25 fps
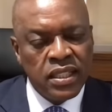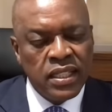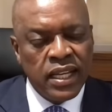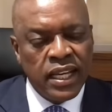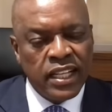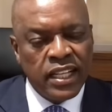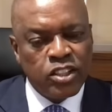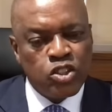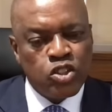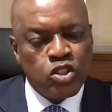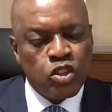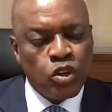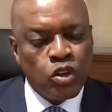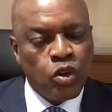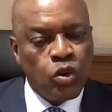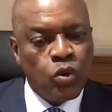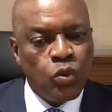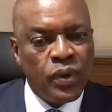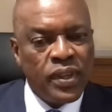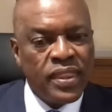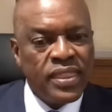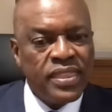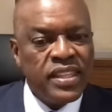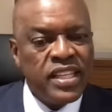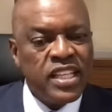And so
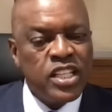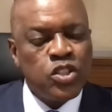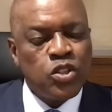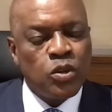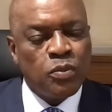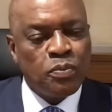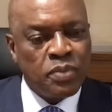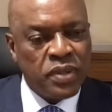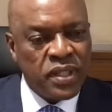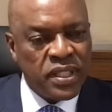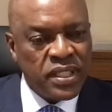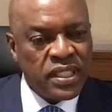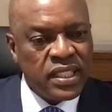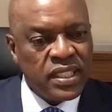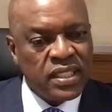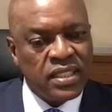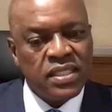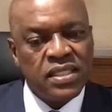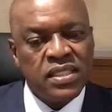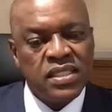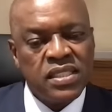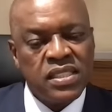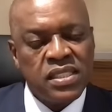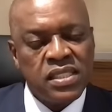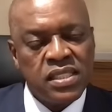when these
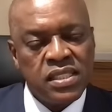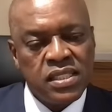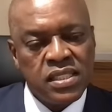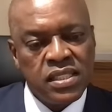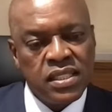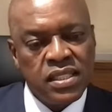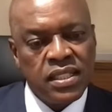opinions